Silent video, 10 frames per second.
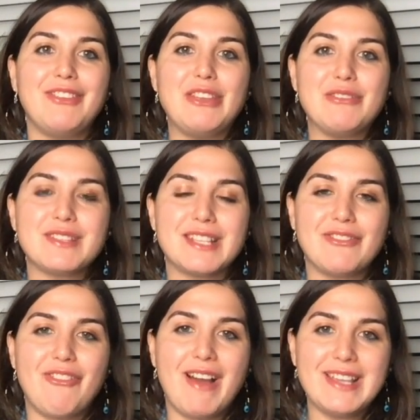use it
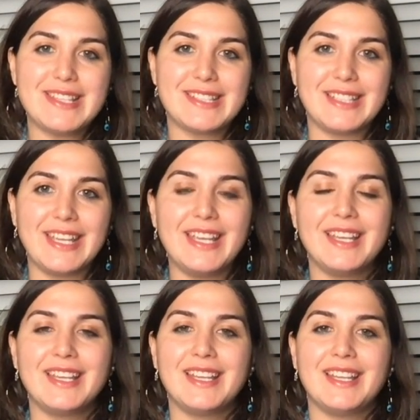wisely,
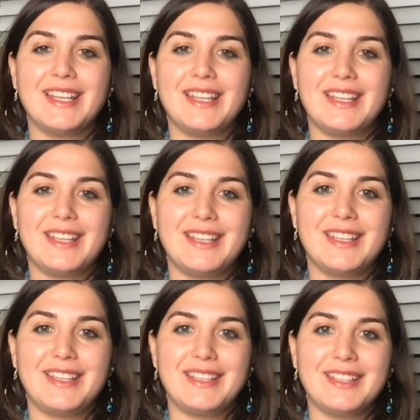
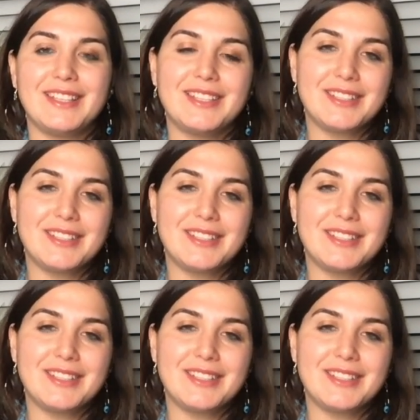this